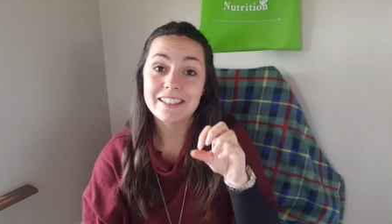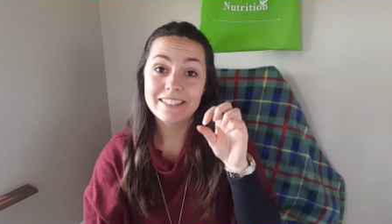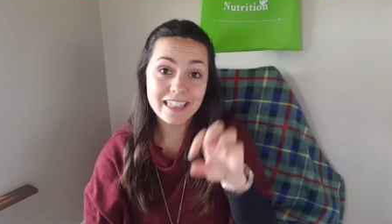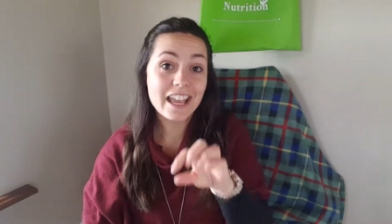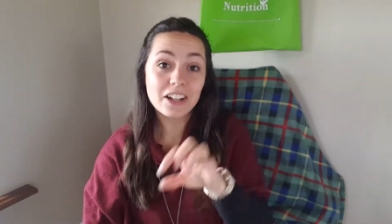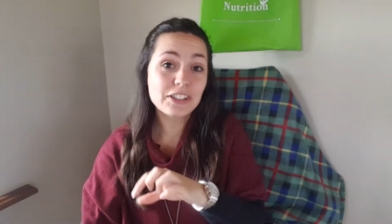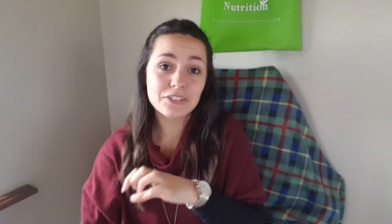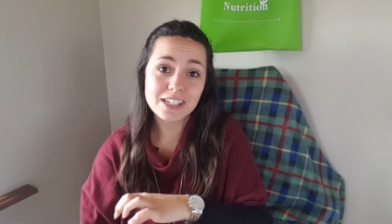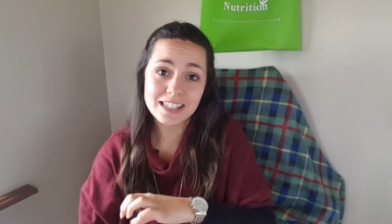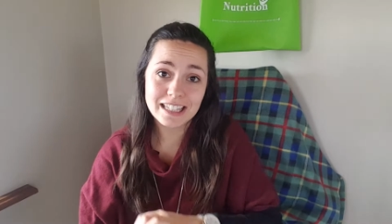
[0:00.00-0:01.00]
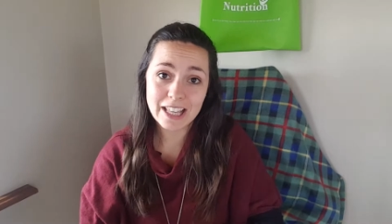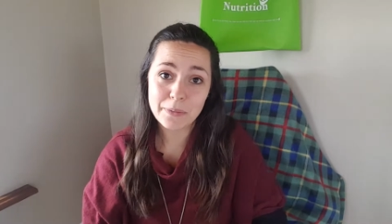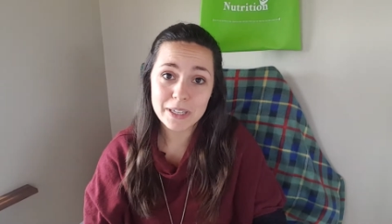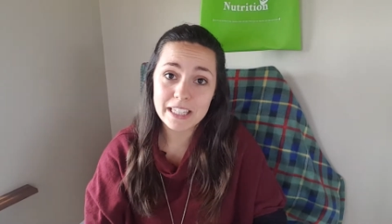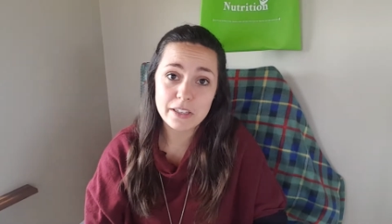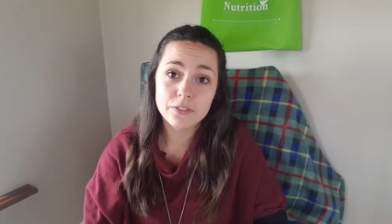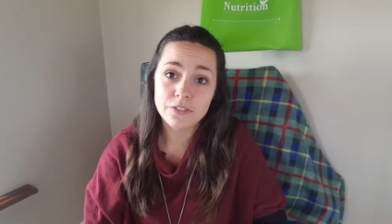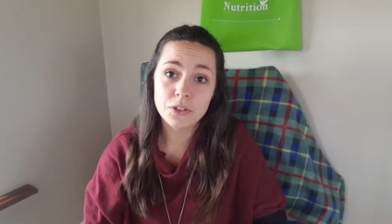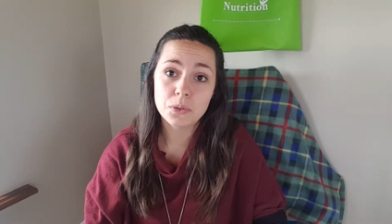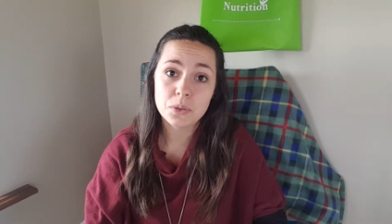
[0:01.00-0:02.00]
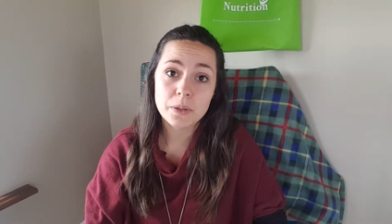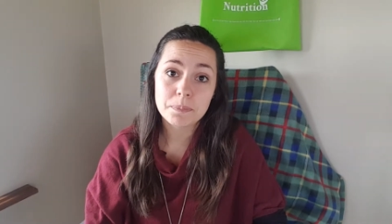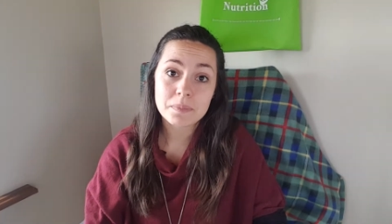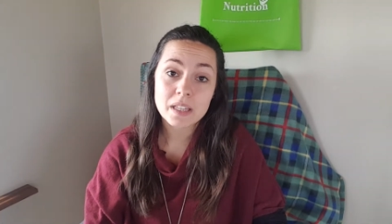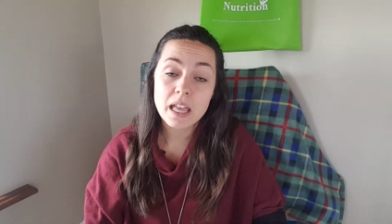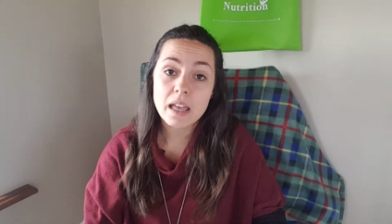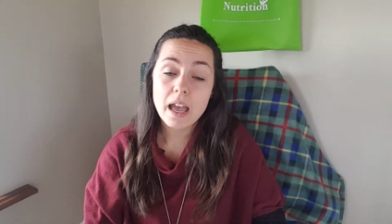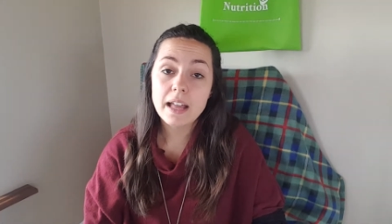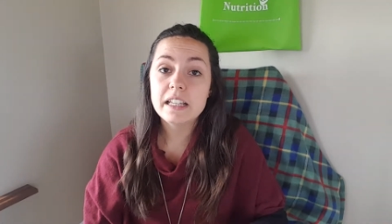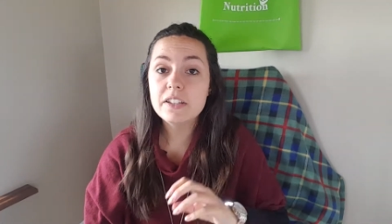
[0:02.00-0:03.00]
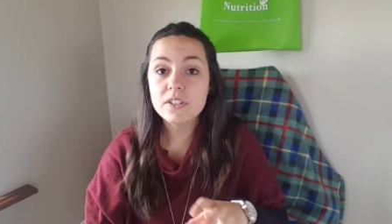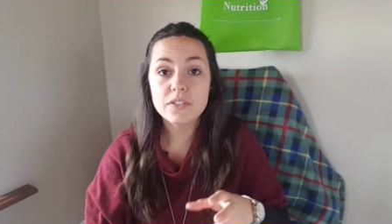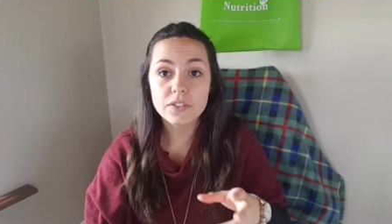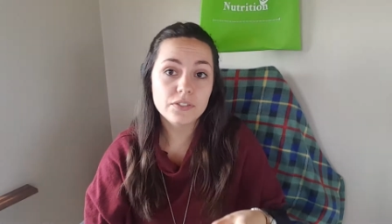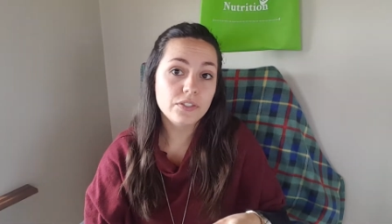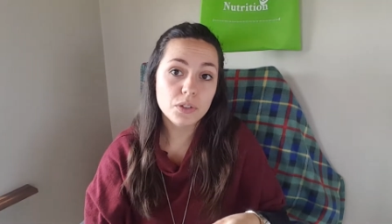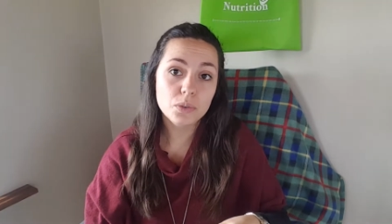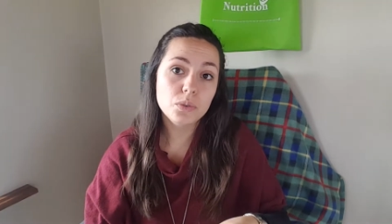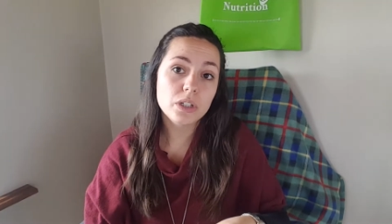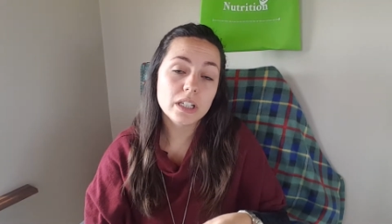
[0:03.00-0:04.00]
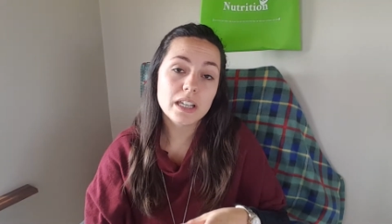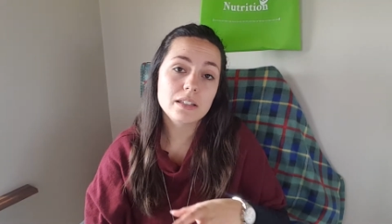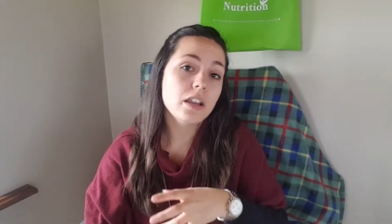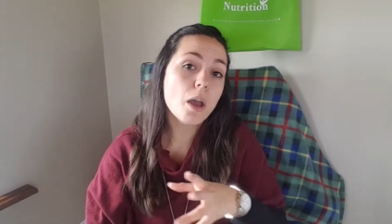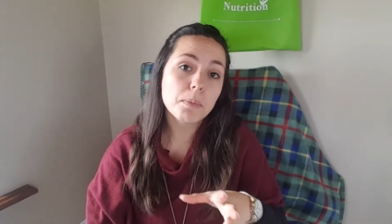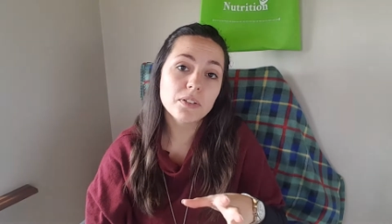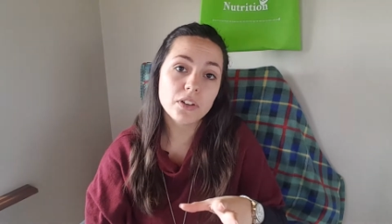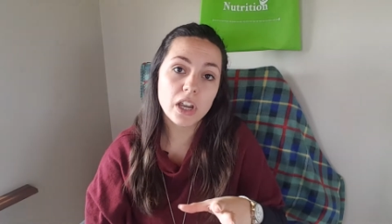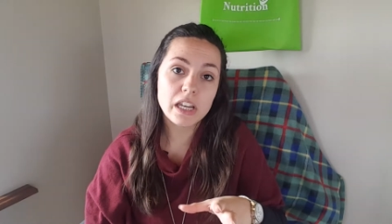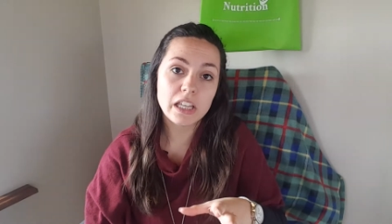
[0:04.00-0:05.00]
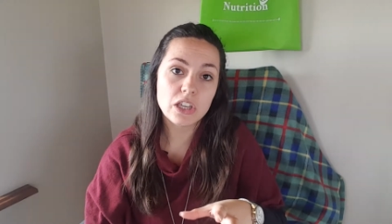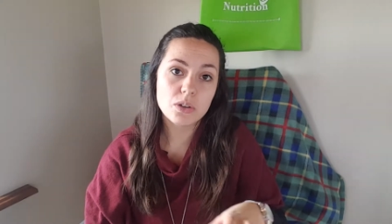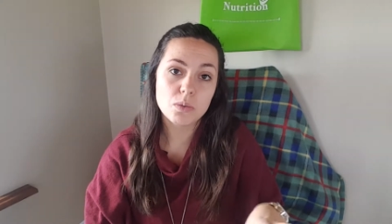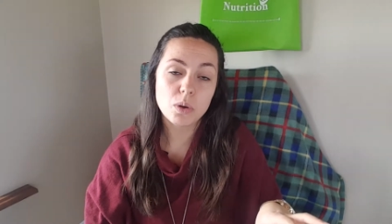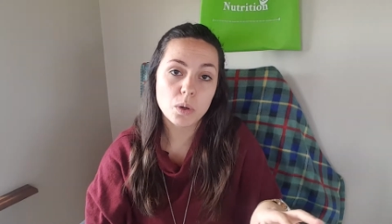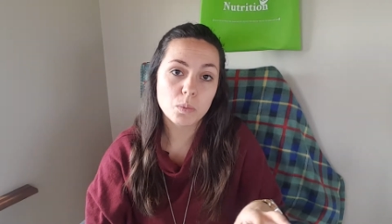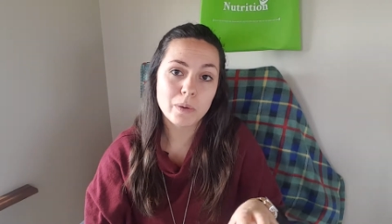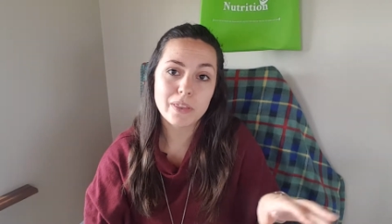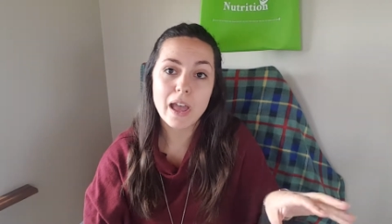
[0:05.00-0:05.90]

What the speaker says: They are the reason that we eat food. And even if a food is not providing you with